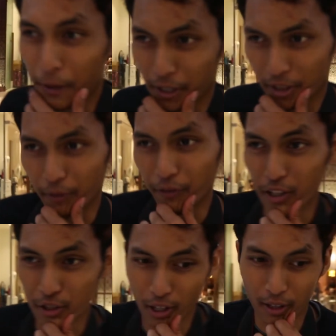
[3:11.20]
Because the
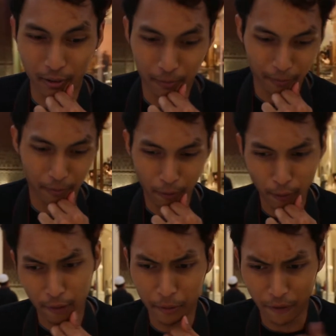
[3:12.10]
visual
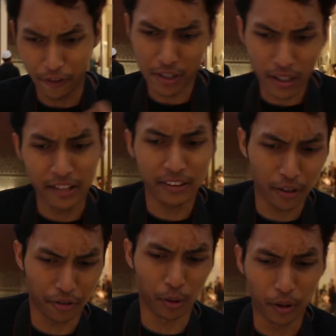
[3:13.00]
can
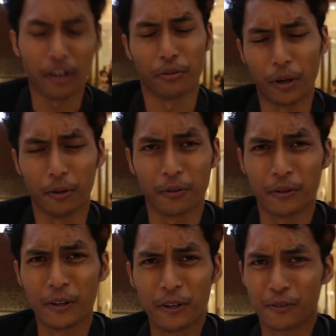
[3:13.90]
tell the story as well.
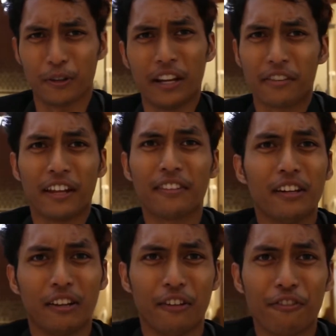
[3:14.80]
So there's
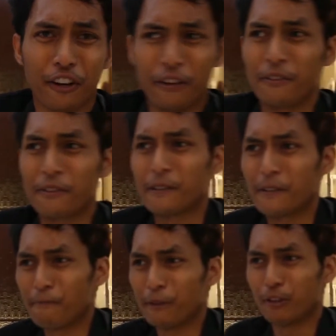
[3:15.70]
nothing the difference
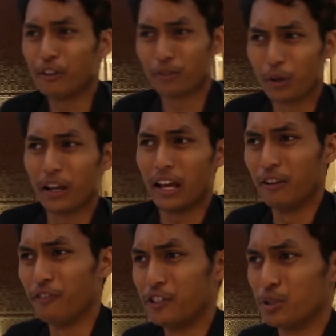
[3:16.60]
between the story and
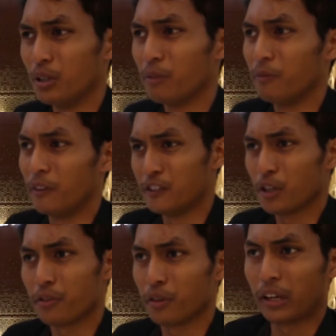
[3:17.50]
the visual. The
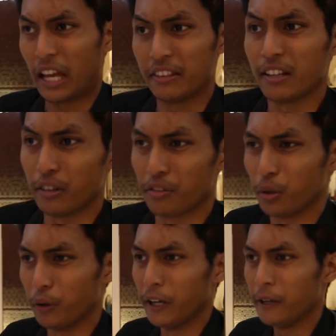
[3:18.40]
visual also can tell the
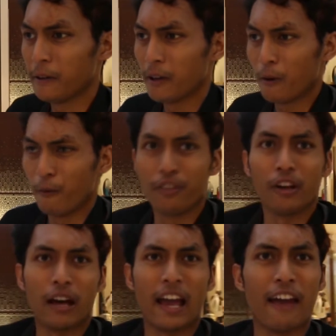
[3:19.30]
story
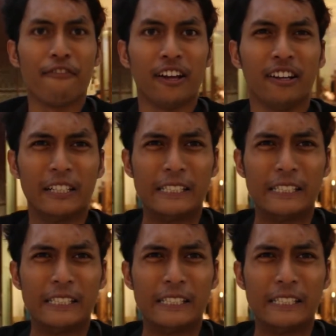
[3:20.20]
without having